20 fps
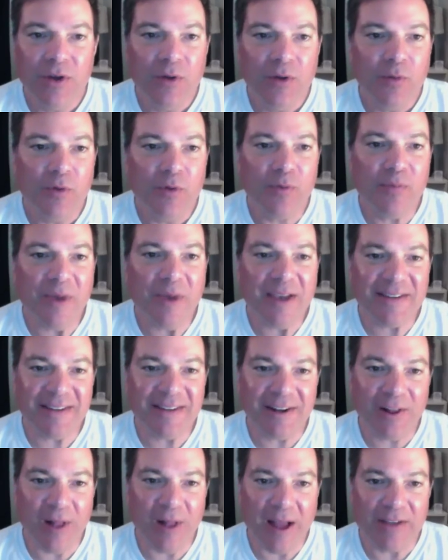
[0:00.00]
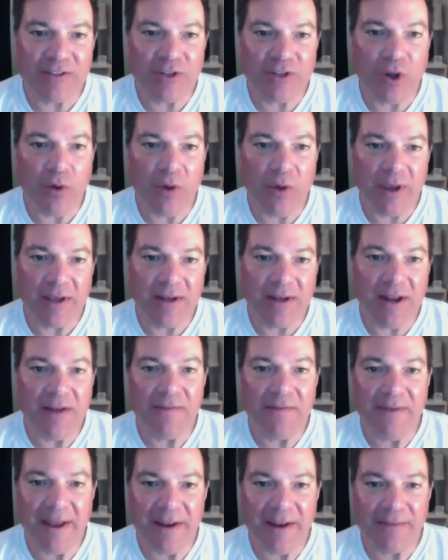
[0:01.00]
With best in class towing and
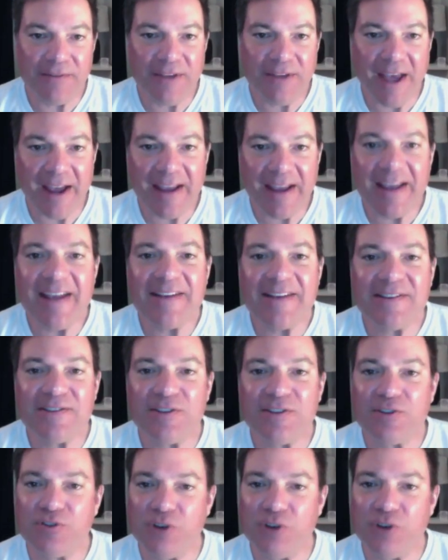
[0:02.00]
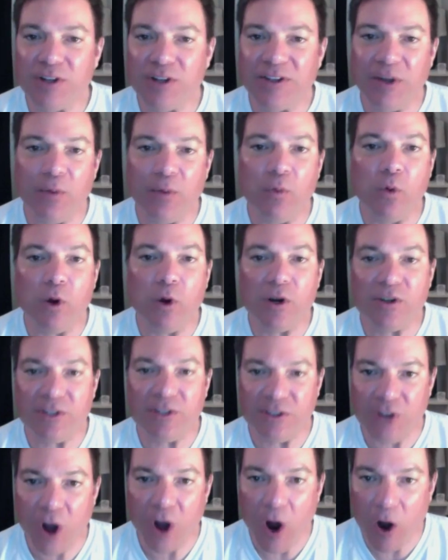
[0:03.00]
innovative tech, it's the truck that works as
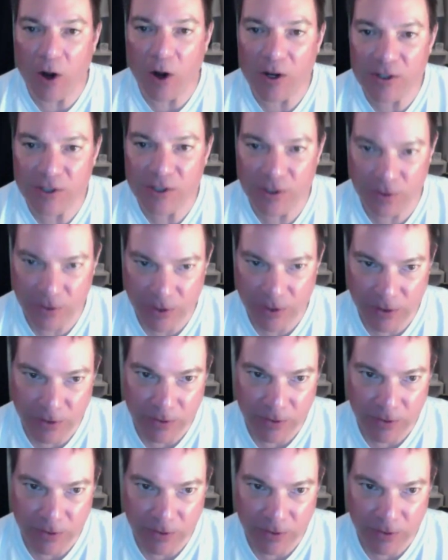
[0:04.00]
hard as you do.